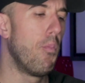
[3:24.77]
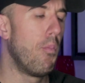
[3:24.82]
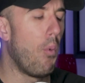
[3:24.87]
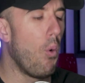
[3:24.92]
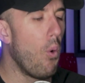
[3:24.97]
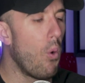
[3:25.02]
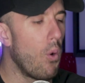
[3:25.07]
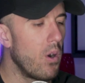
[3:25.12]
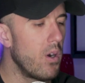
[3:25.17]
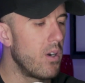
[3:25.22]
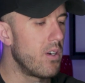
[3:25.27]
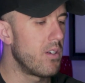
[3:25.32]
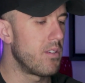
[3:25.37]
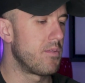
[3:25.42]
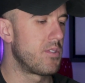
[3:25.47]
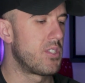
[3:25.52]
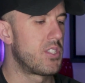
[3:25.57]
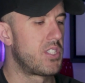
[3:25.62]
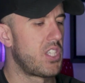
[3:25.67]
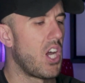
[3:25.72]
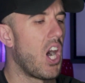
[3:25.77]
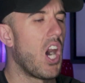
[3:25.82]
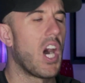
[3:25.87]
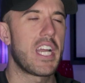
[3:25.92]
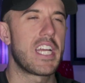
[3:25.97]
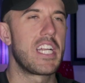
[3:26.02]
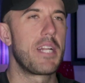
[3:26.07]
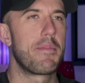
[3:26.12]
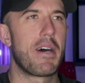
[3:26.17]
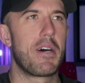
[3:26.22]
we're
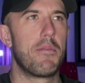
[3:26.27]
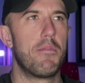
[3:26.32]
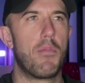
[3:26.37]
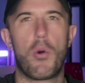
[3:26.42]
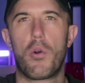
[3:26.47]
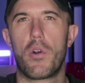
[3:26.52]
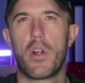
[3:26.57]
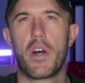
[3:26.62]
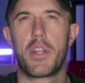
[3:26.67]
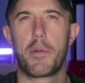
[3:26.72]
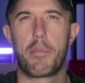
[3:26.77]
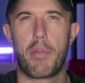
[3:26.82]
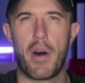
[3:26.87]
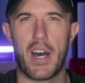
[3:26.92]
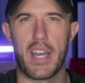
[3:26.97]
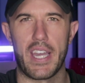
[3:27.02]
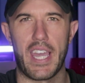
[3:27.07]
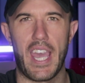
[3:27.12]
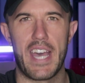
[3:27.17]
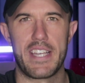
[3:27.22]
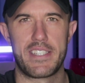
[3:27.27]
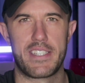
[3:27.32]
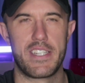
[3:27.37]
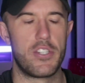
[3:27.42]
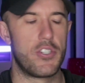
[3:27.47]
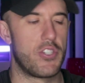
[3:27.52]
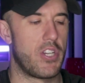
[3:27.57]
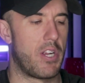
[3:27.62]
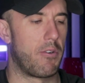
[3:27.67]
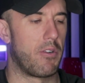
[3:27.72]
talking about more on the podcast
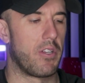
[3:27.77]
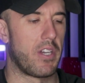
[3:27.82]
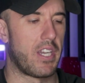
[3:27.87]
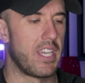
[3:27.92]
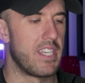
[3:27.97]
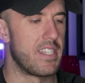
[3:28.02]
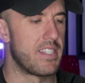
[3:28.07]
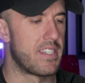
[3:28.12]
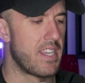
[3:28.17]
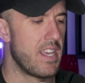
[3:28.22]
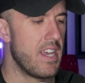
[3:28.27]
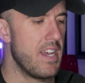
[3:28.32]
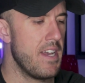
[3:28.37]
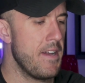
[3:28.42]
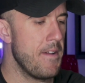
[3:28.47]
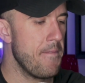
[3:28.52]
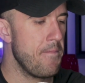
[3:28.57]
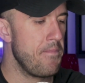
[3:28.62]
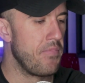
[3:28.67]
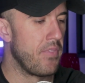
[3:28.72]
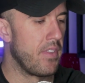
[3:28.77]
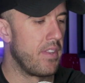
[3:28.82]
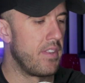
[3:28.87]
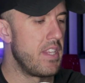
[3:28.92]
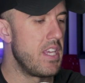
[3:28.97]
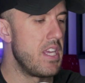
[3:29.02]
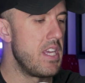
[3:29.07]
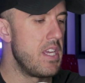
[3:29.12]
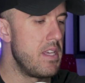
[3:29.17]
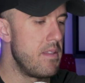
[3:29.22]
in general, because
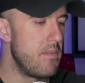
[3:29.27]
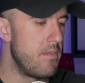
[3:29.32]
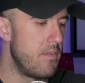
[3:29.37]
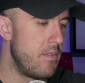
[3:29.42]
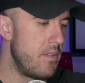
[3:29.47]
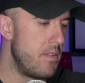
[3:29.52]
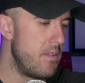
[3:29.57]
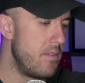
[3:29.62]
the